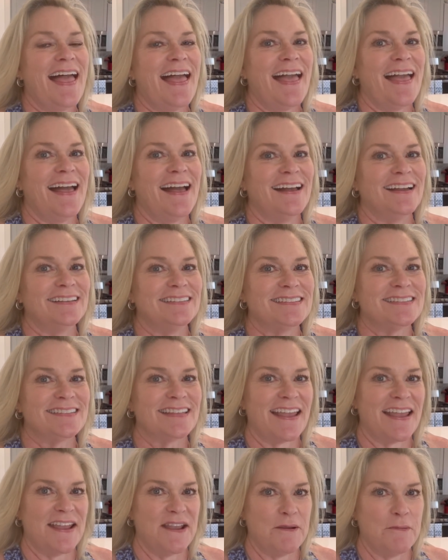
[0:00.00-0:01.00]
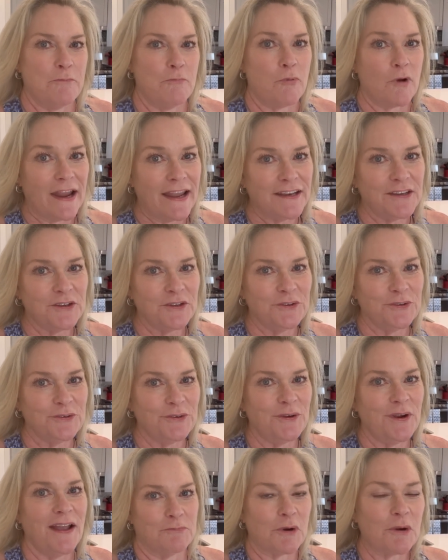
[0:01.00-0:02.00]
as a brand
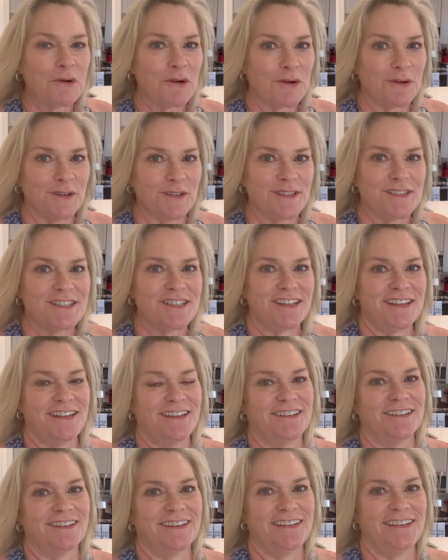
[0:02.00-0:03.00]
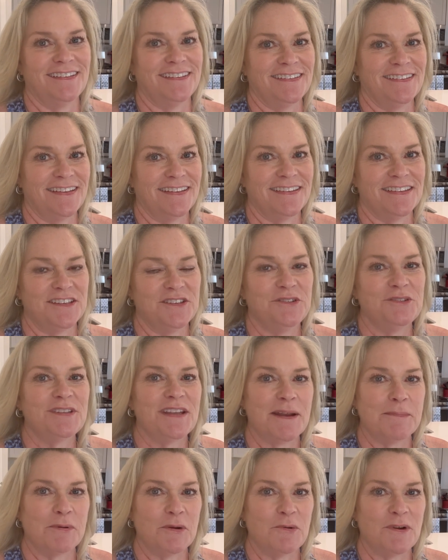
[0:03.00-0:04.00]
new brokerage here in the New
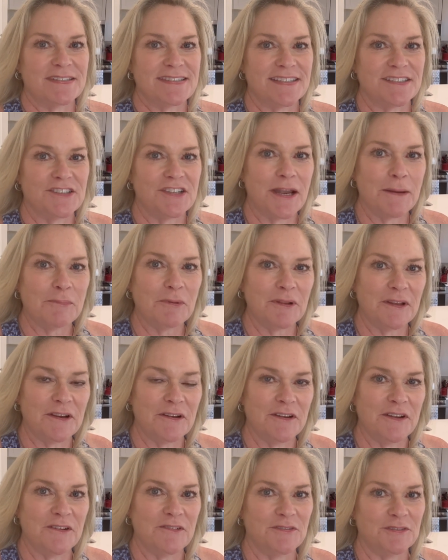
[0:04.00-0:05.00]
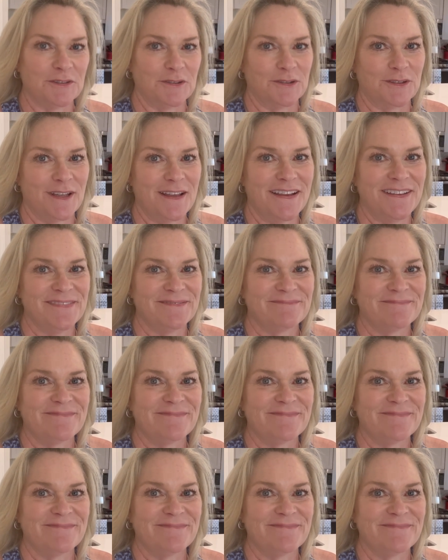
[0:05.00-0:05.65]
Tampa Wesley Chapel area of Florida.